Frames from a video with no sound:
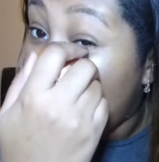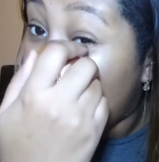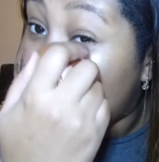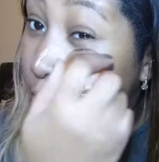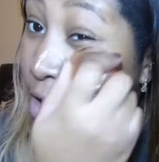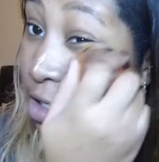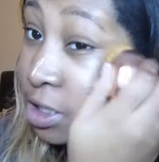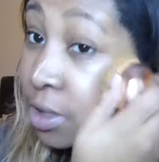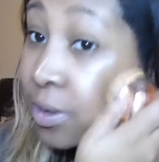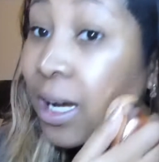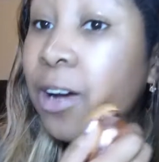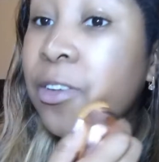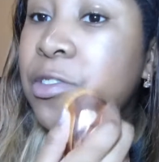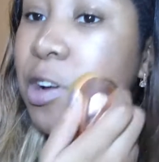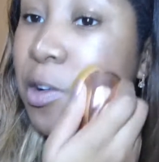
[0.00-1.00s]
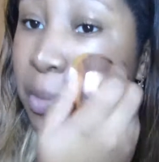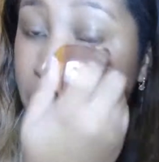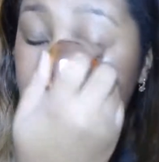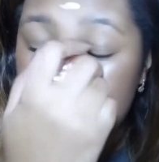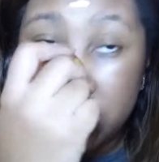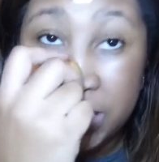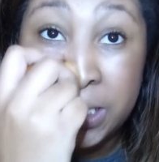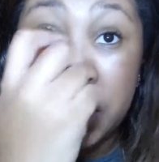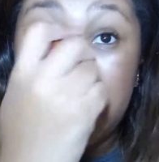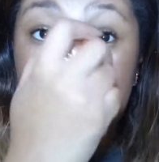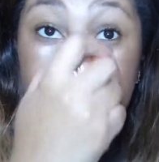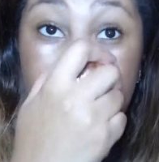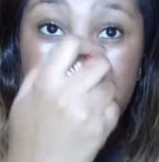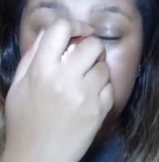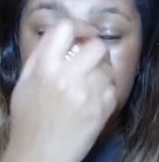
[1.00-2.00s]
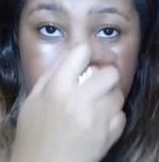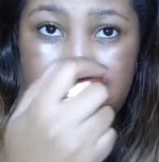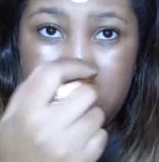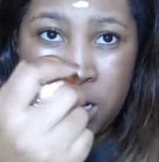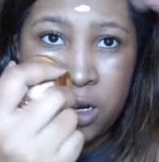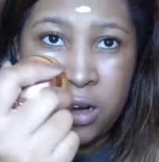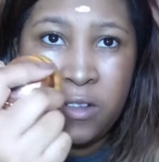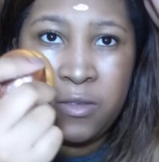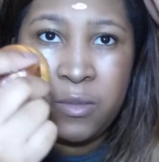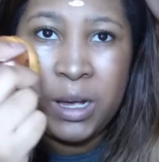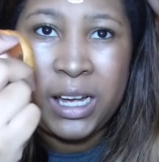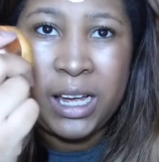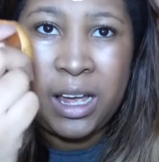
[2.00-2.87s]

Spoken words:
And what I do after I've put this on, I'll turn off my